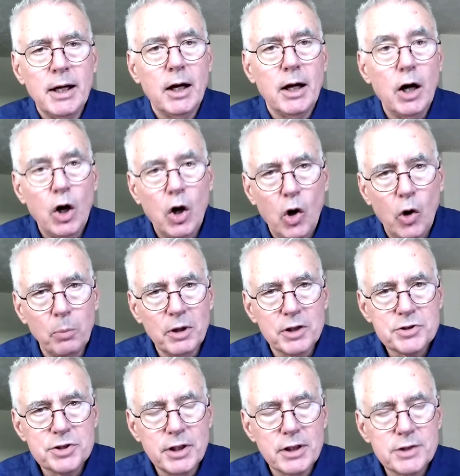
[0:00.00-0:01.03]

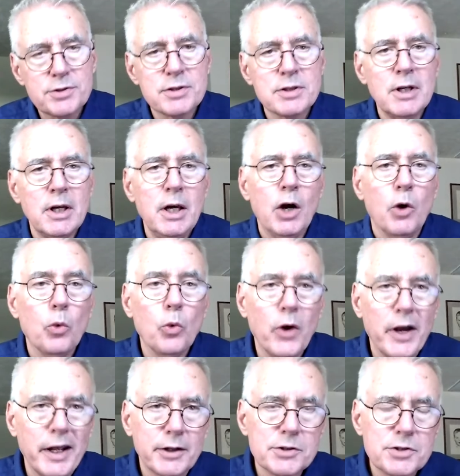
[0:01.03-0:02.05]
homelessness,
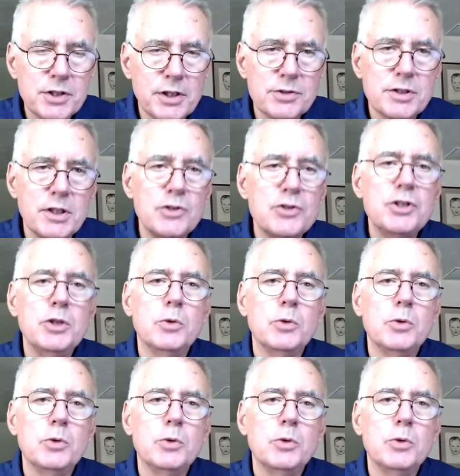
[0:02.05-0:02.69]
rent assistance,